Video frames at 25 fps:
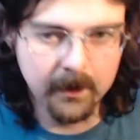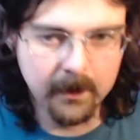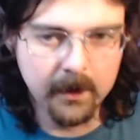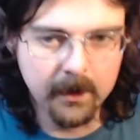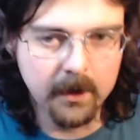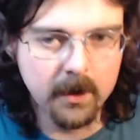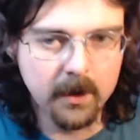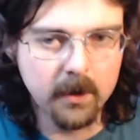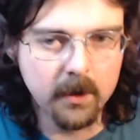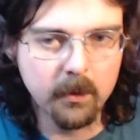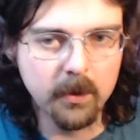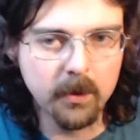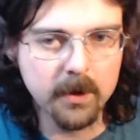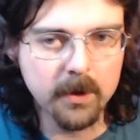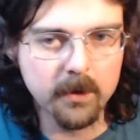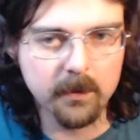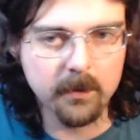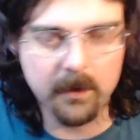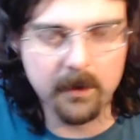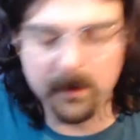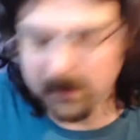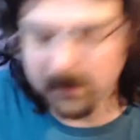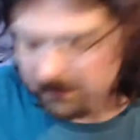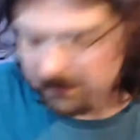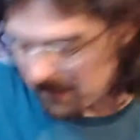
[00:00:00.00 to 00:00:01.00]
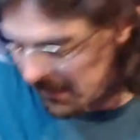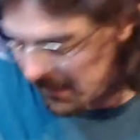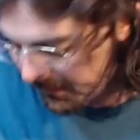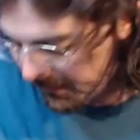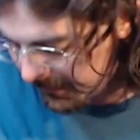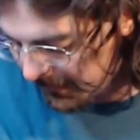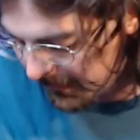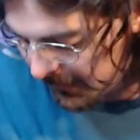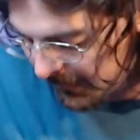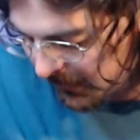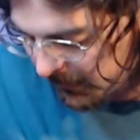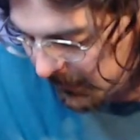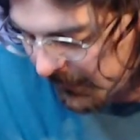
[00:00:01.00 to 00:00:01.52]
you wouldn't really be
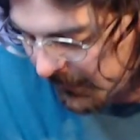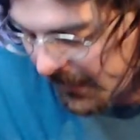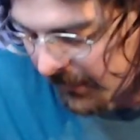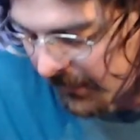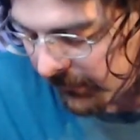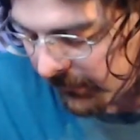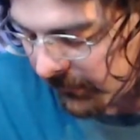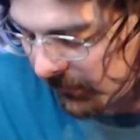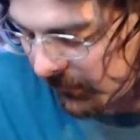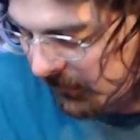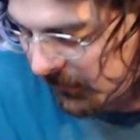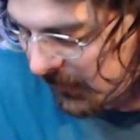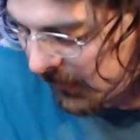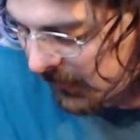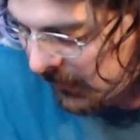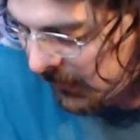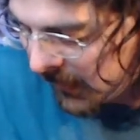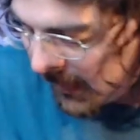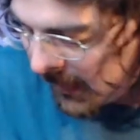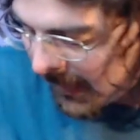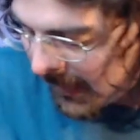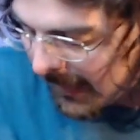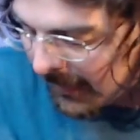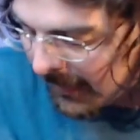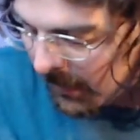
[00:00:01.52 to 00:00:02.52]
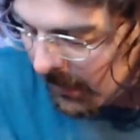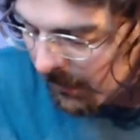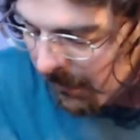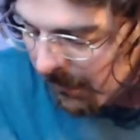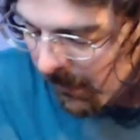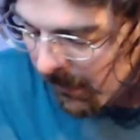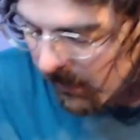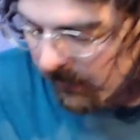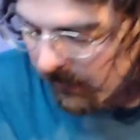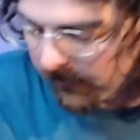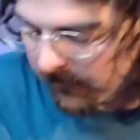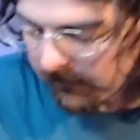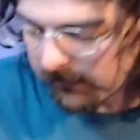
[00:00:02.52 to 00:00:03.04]
able to hear that too well. I know
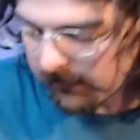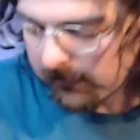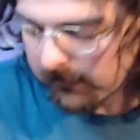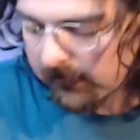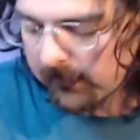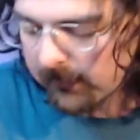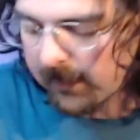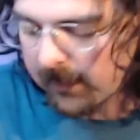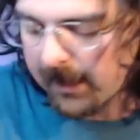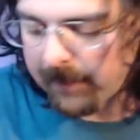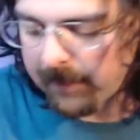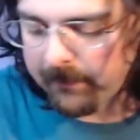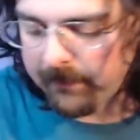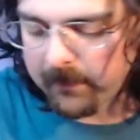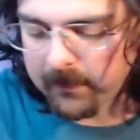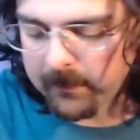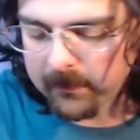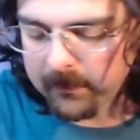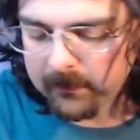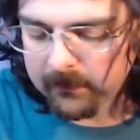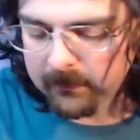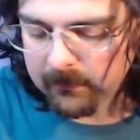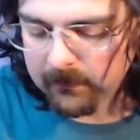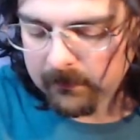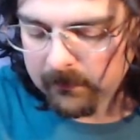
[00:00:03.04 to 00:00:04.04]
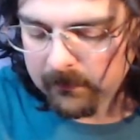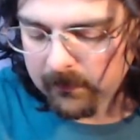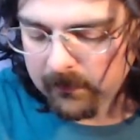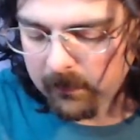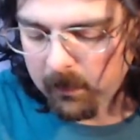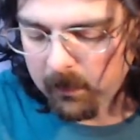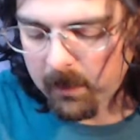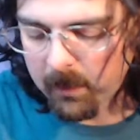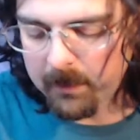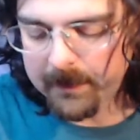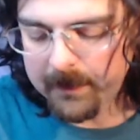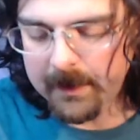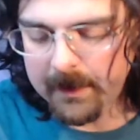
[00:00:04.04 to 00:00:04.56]
part of this is because I have the
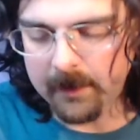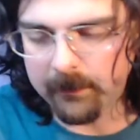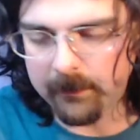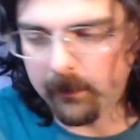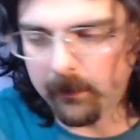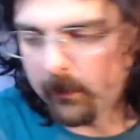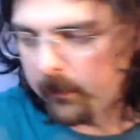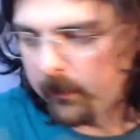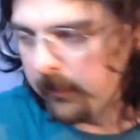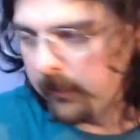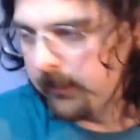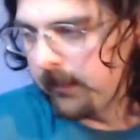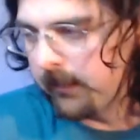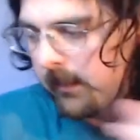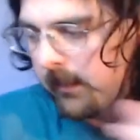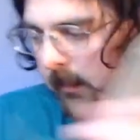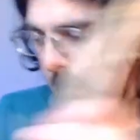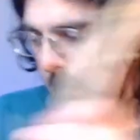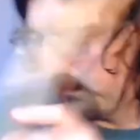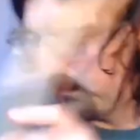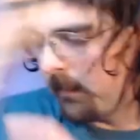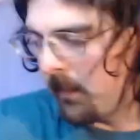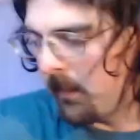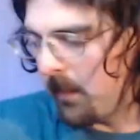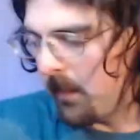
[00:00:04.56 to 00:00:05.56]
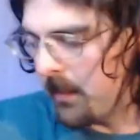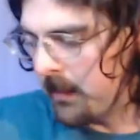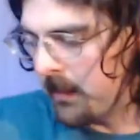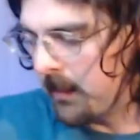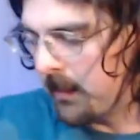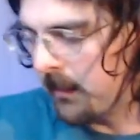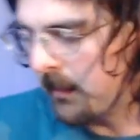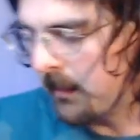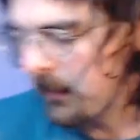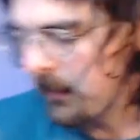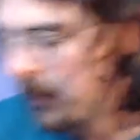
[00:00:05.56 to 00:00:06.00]
one with F holes, the one with the